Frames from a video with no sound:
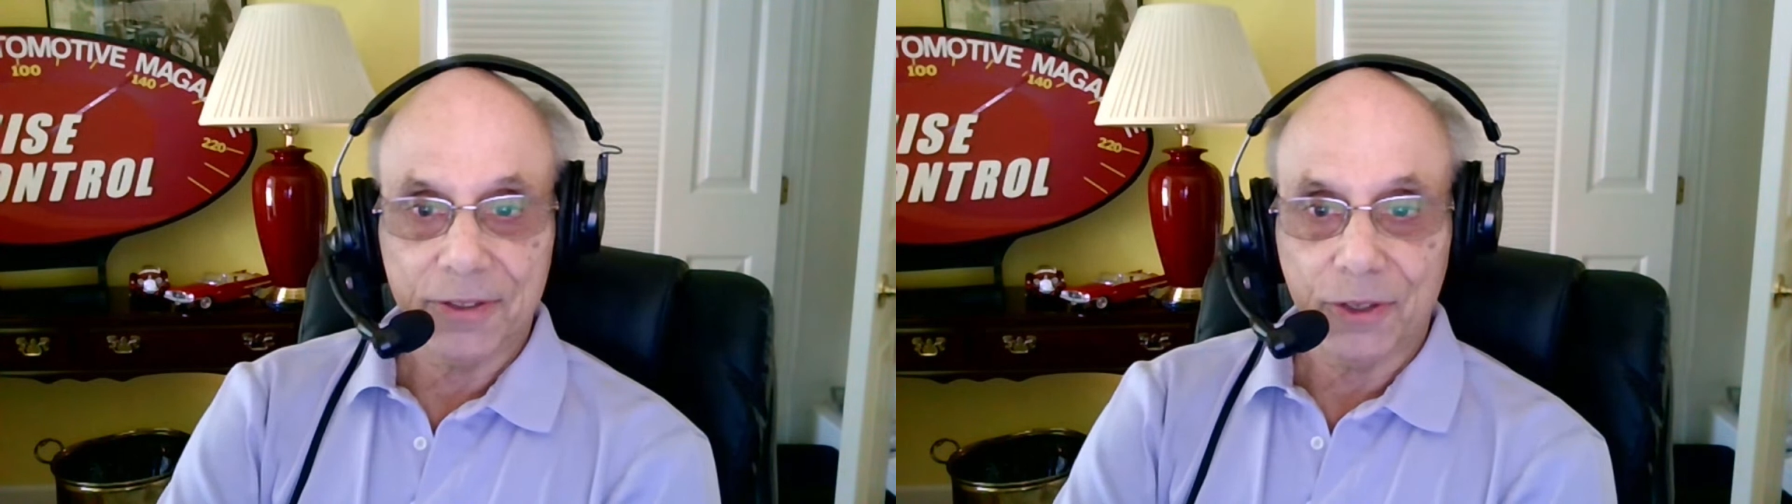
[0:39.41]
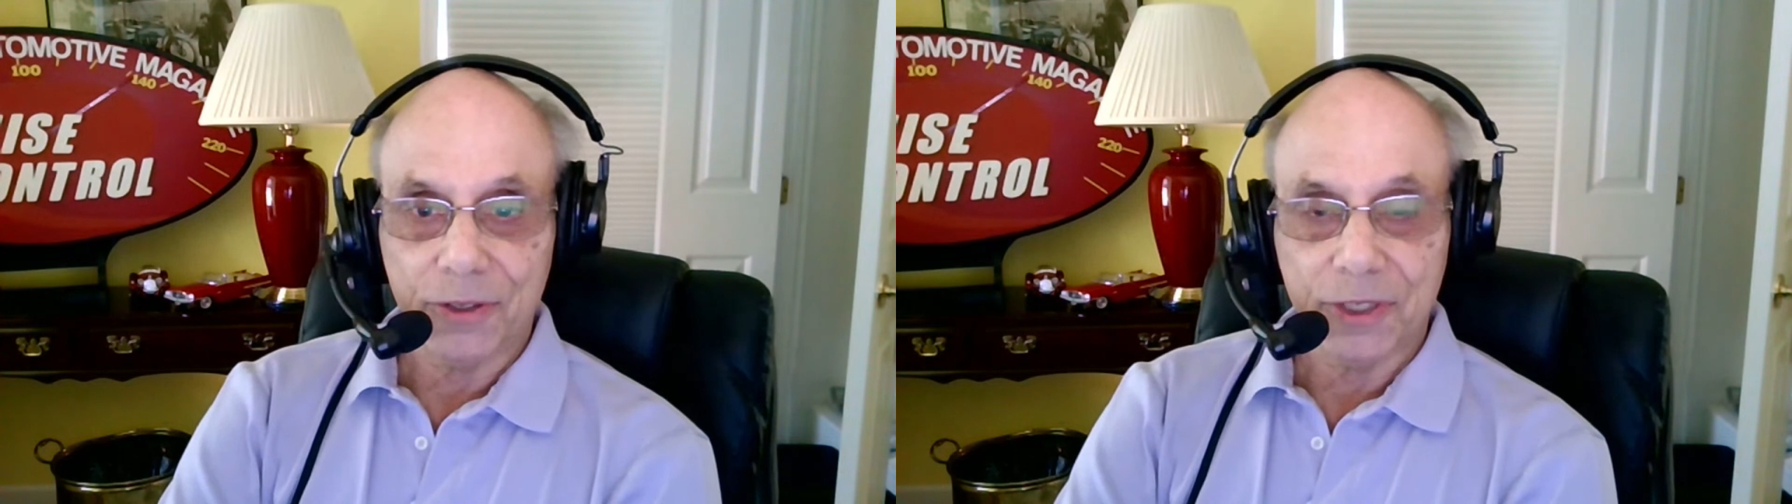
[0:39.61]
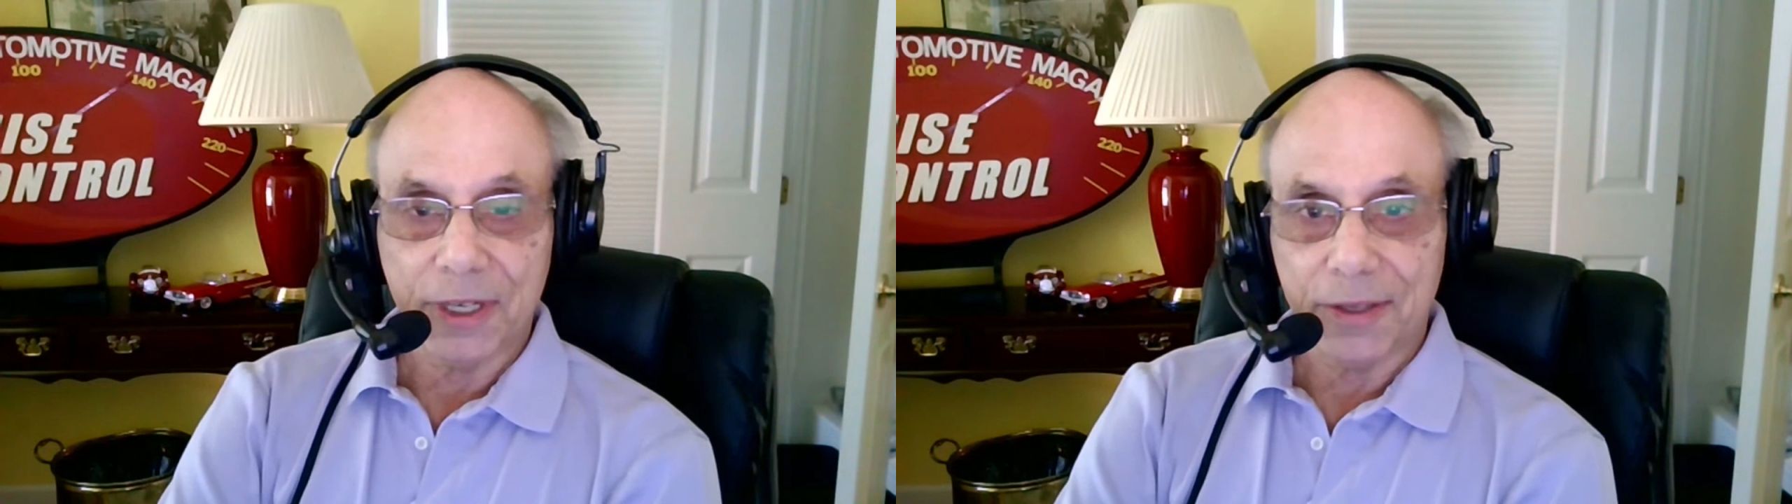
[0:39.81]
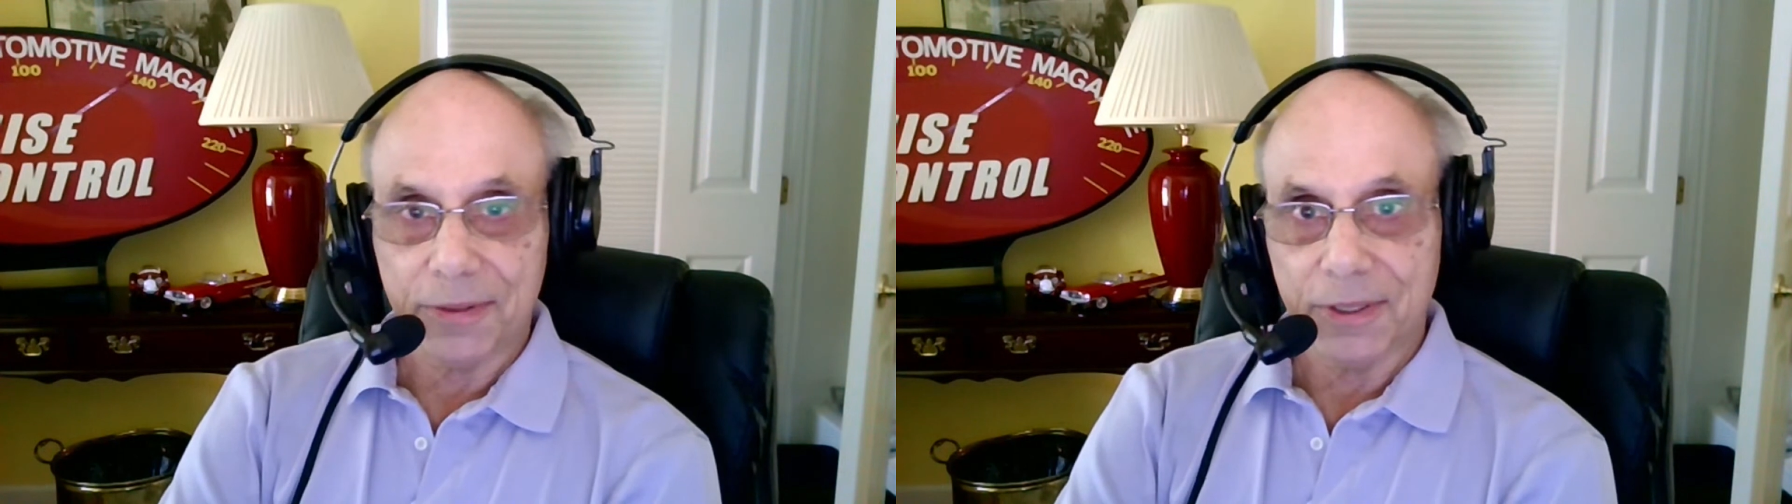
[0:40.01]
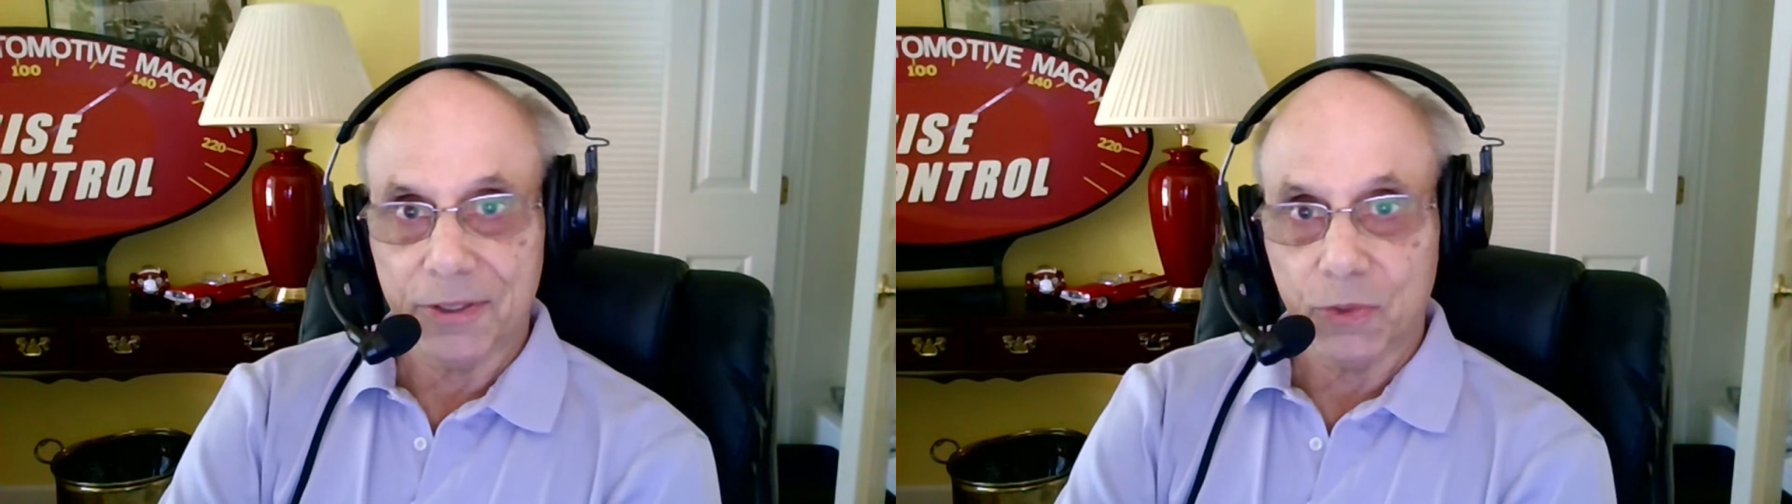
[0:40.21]
It turns
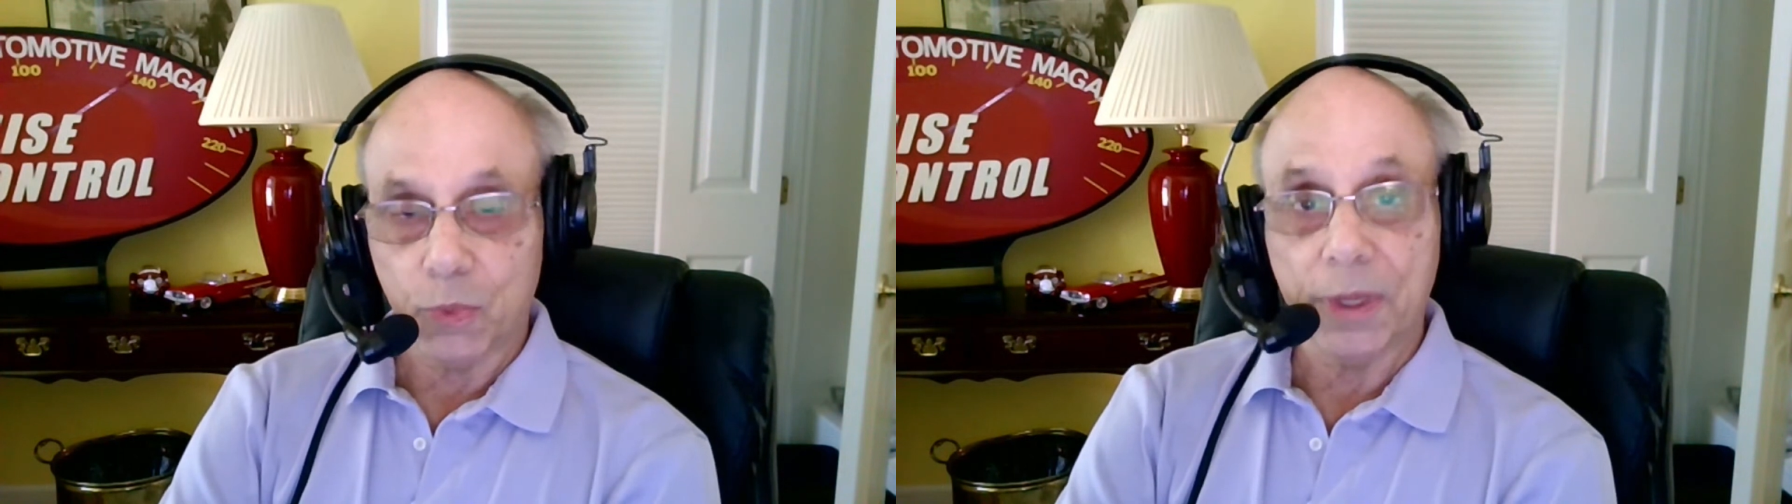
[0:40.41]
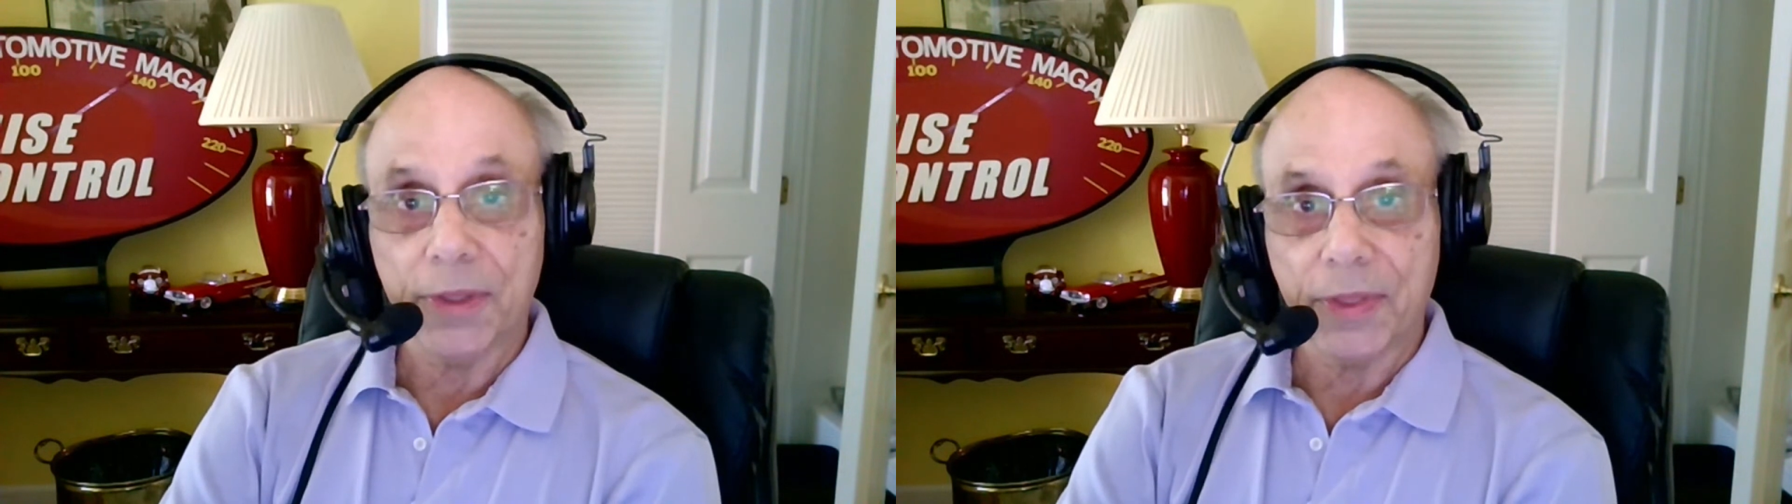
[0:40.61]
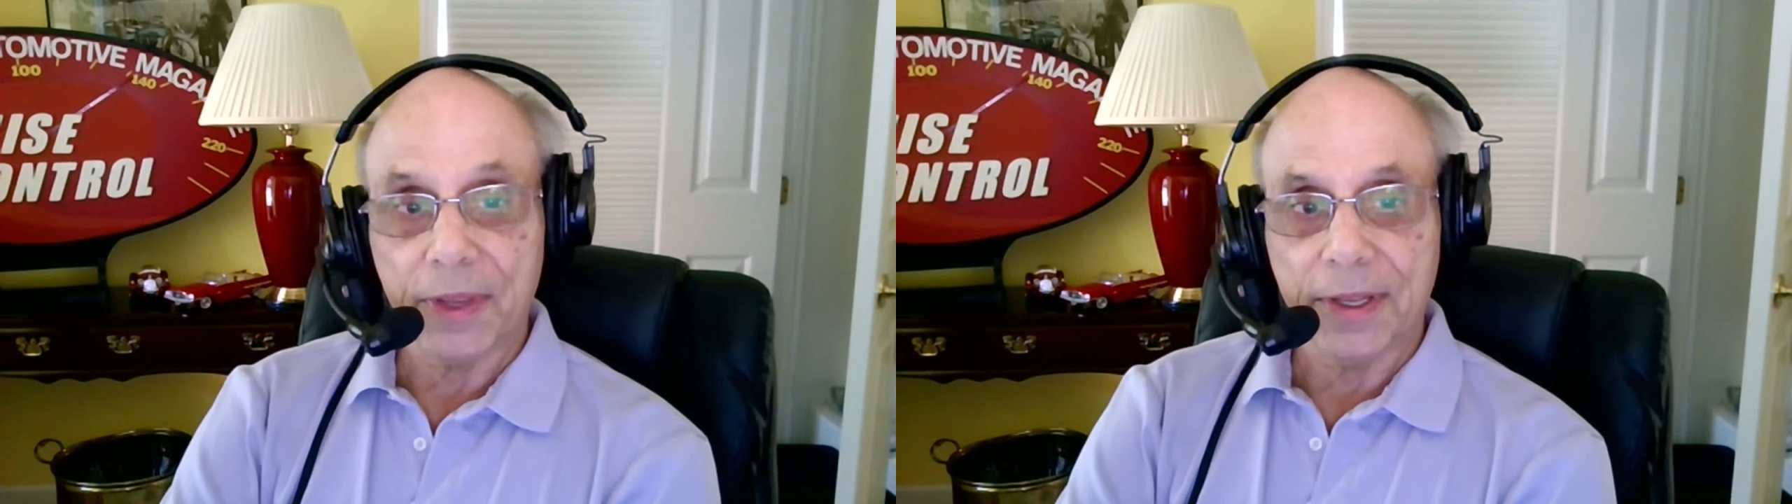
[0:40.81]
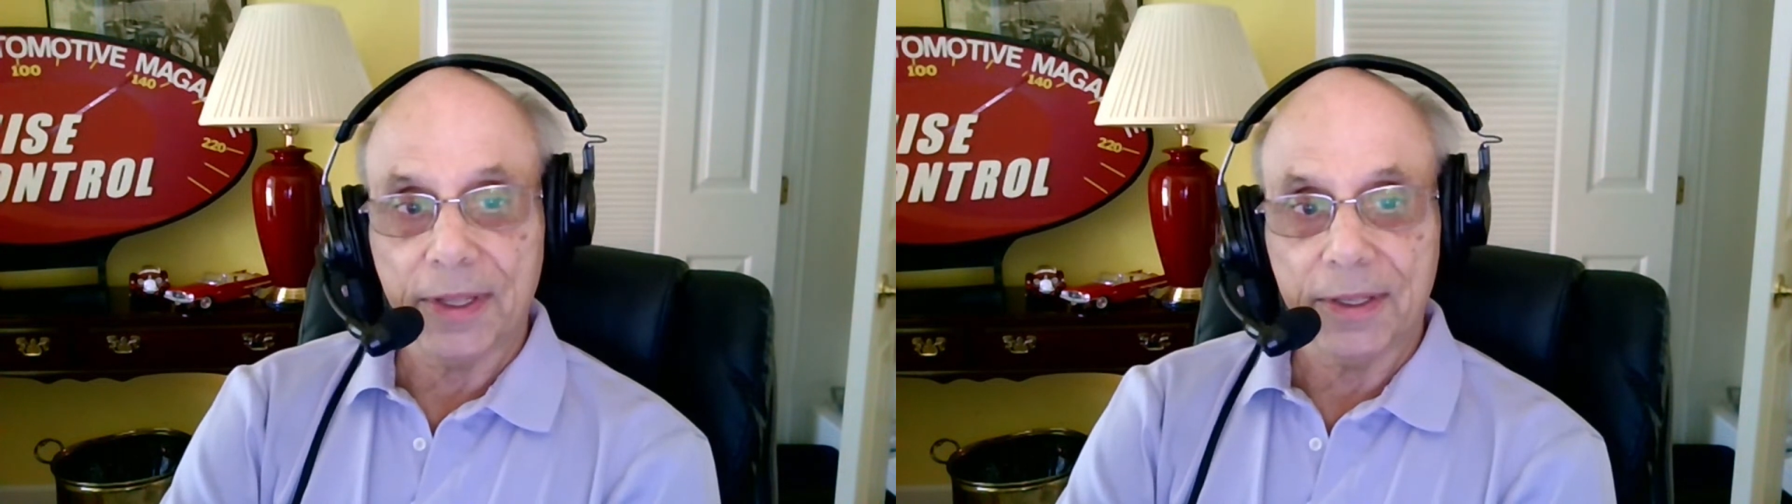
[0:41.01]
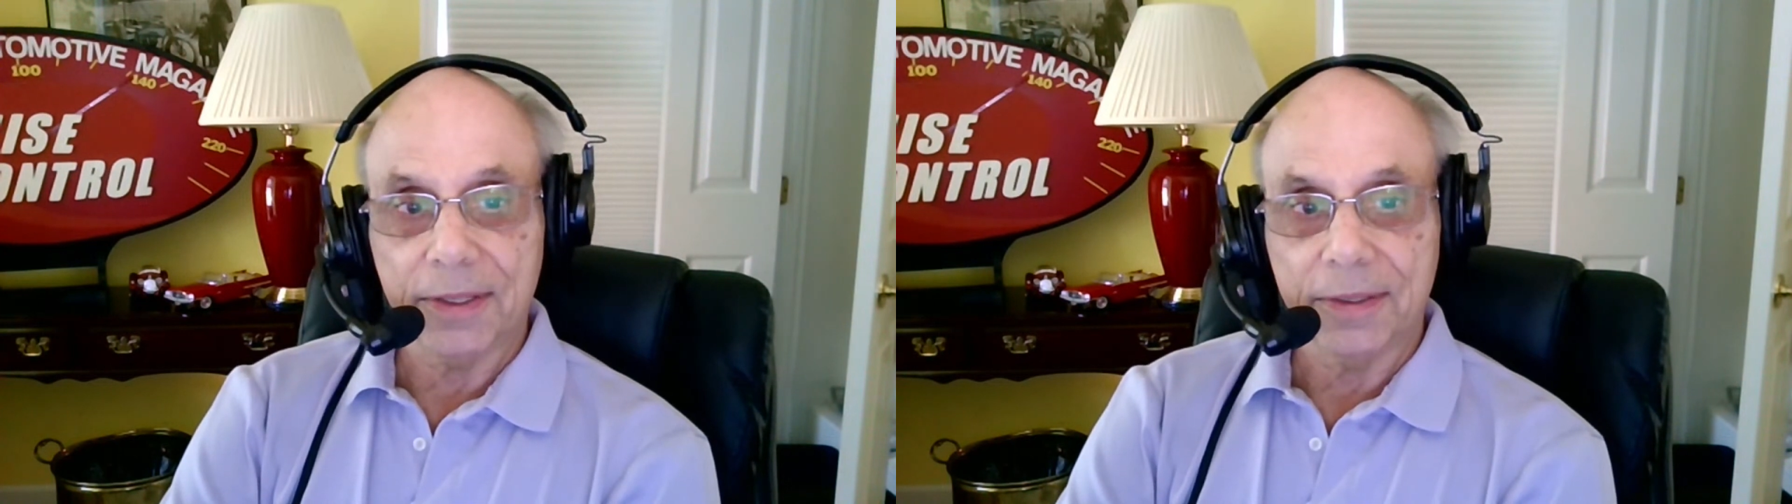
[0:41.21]
out there's one thing
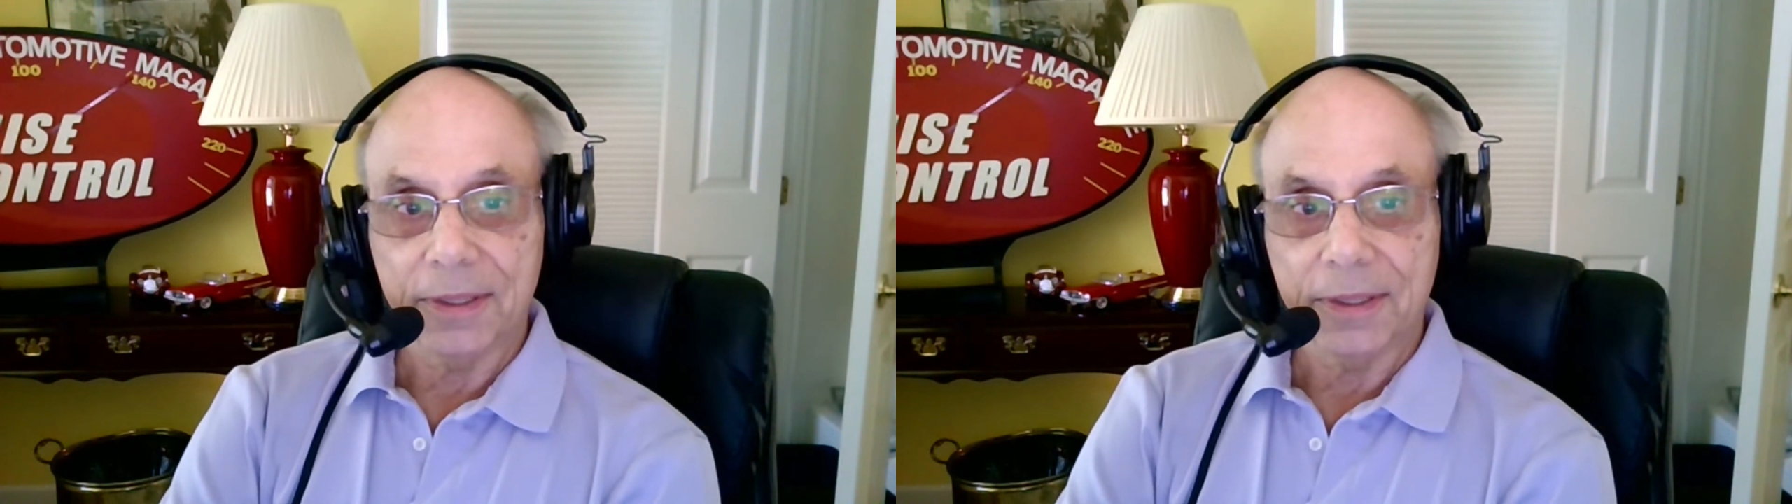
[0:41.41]
that